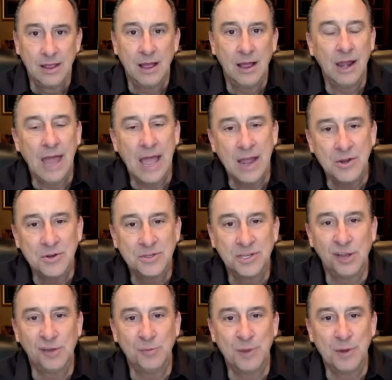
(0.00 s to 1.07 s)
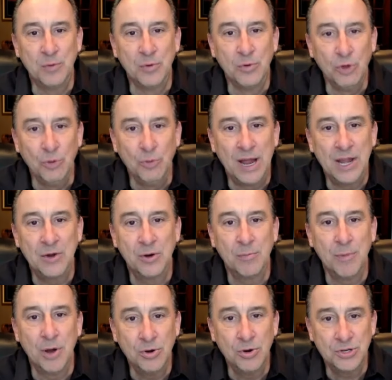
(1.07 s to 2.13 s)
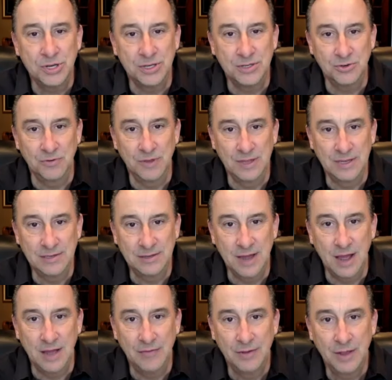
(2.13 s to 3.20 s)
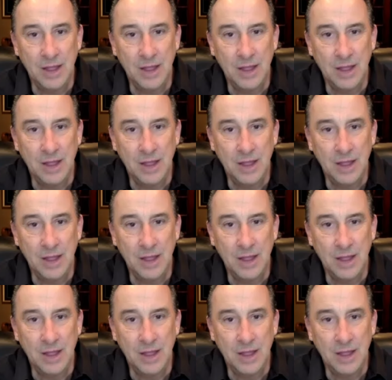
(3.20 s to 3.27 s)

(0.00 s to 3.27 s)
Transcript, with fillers: allow yourself to be ruled by your emotions over this stuff.